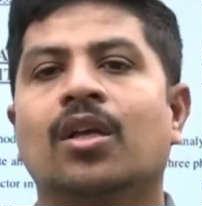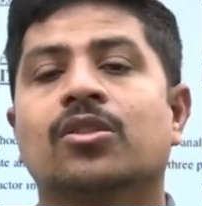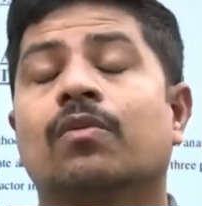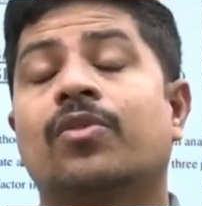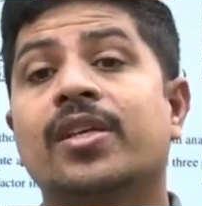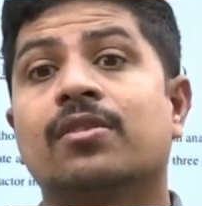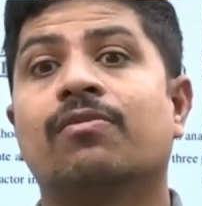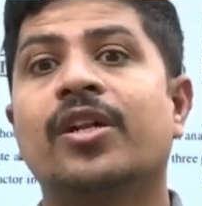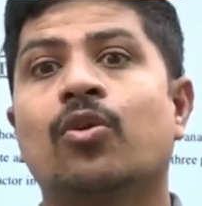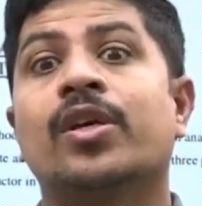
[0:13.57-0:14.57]
So this
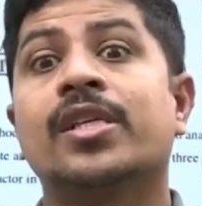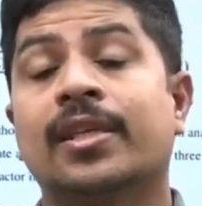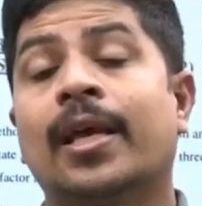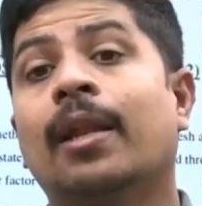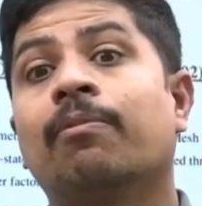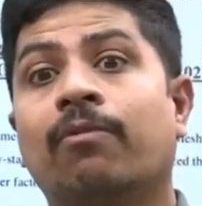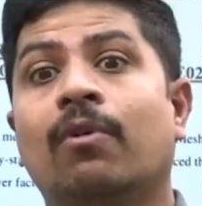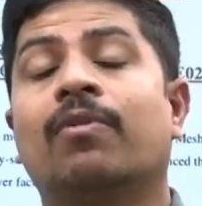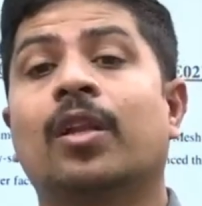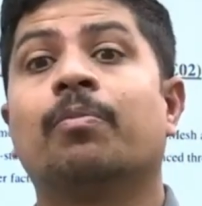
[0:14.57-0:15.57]
video is
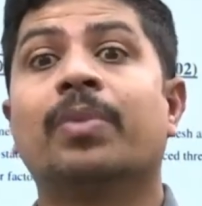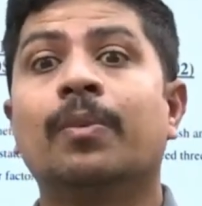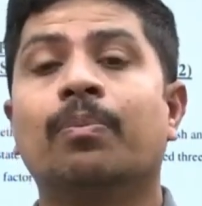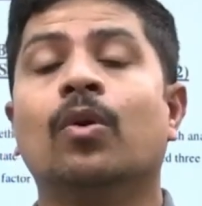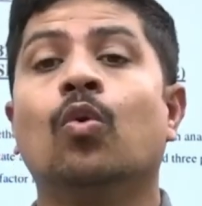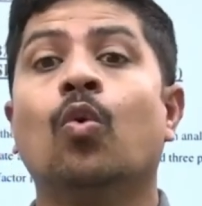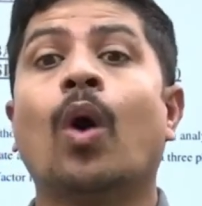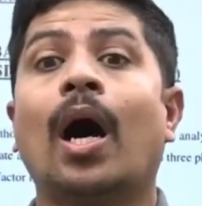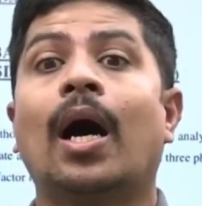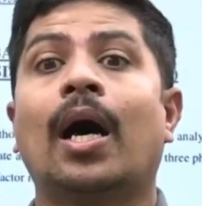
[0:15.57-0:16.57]
helpful for the people
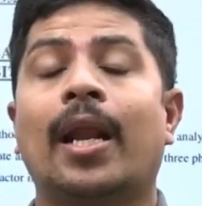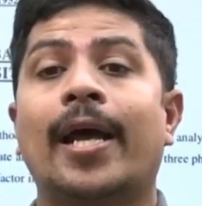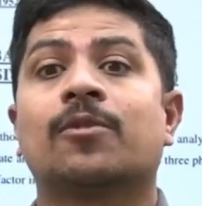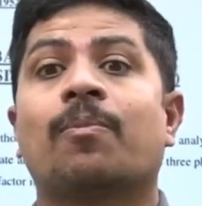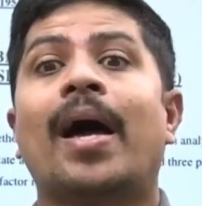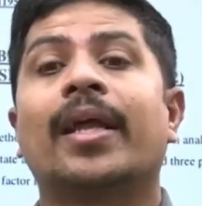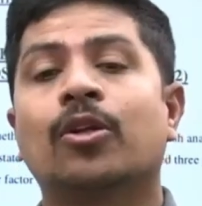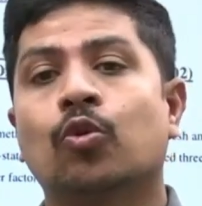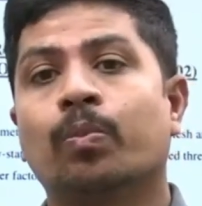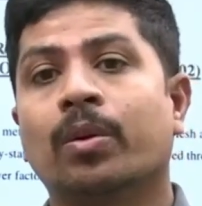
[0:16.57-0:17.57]
who are
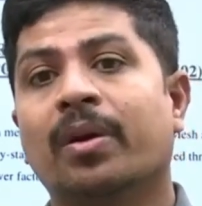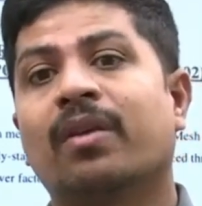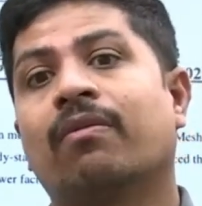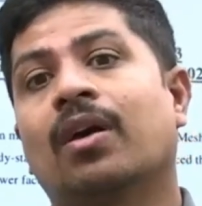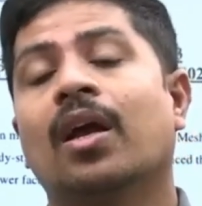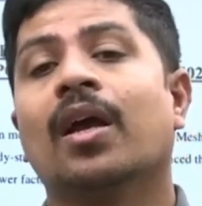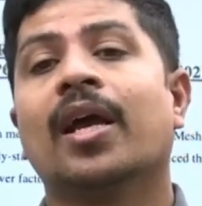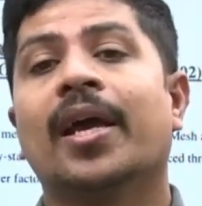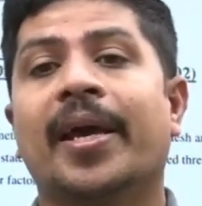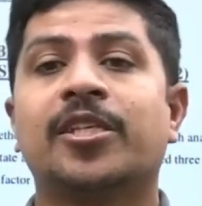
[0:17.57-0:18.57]
aspiring to prepare for
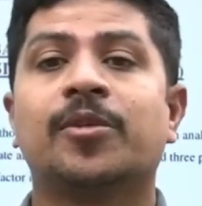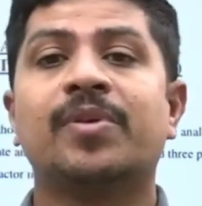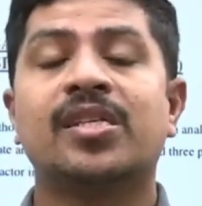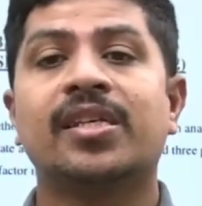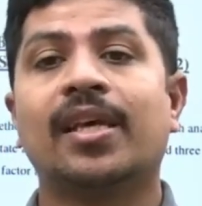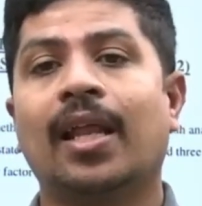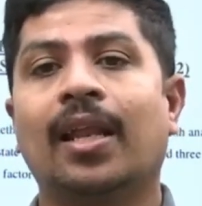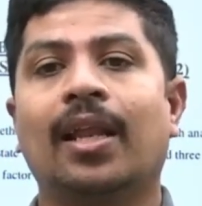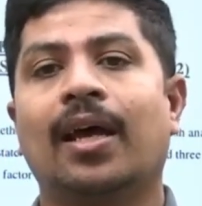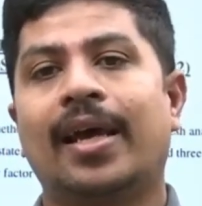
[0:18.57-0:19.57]

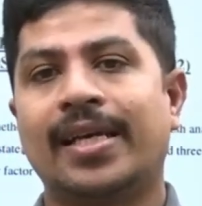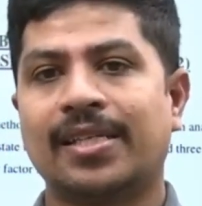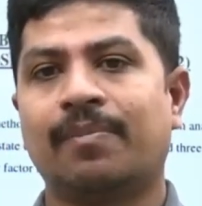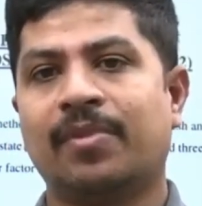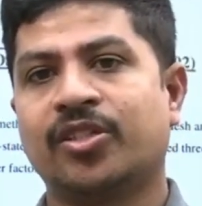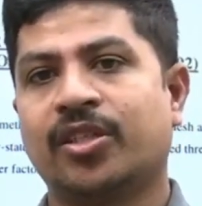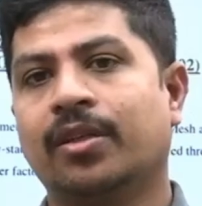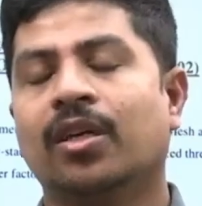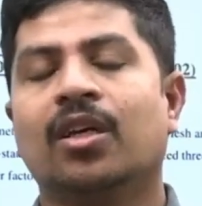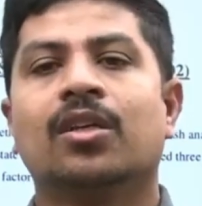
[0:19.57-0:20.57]
HPCL examination.